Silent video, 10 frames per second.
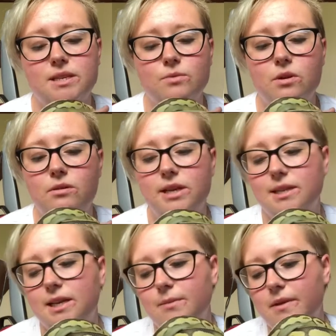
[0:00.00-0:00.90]
in the world, he's a
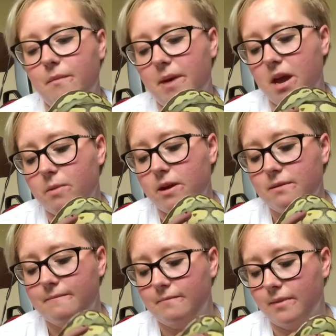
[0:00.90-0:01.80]
little bit of a baby,
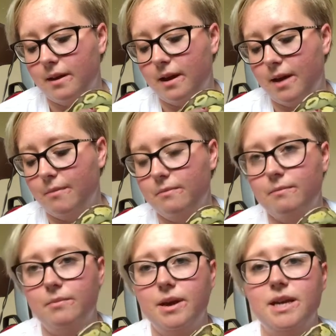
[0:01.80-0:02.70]
um,
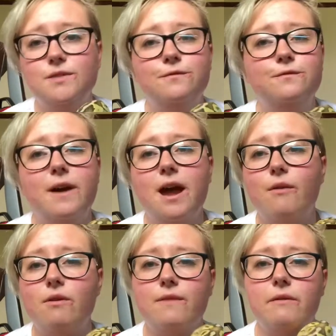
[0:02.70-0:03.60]
but he's
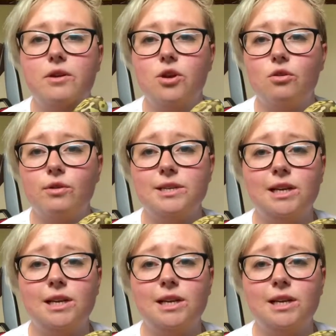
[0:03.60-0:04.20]
very, very curious.